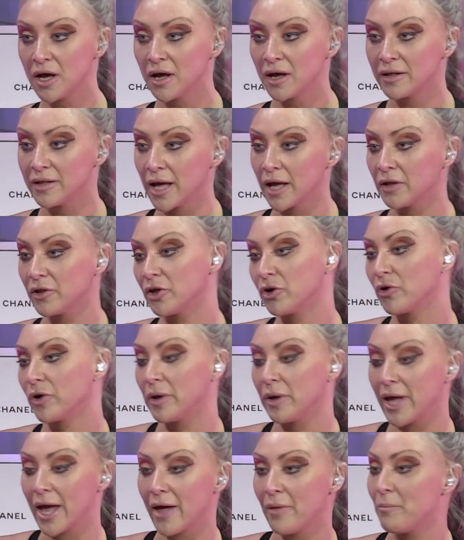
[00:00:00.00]
That literally,
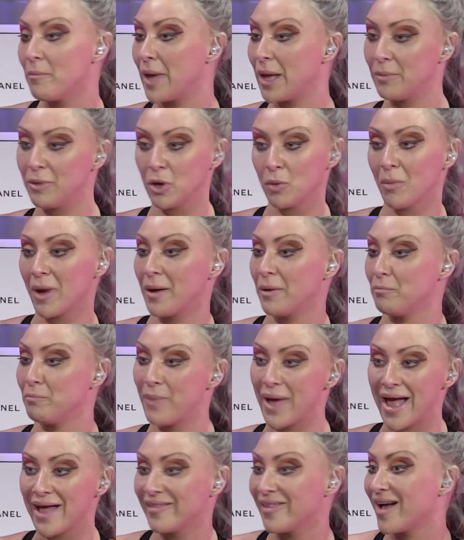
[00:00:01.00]
yeah, maybe you might
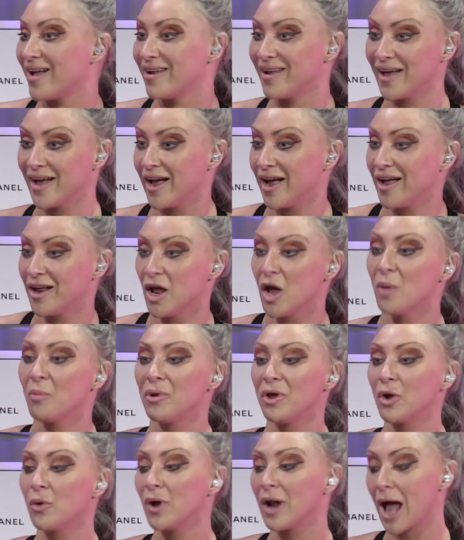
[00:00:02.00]
bank that night, but you
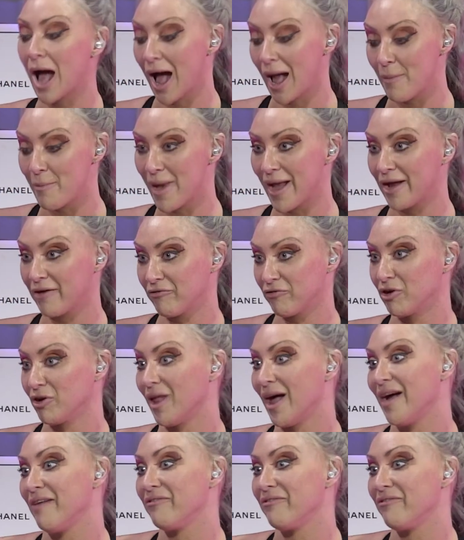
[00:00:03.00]
know what? I bank for life.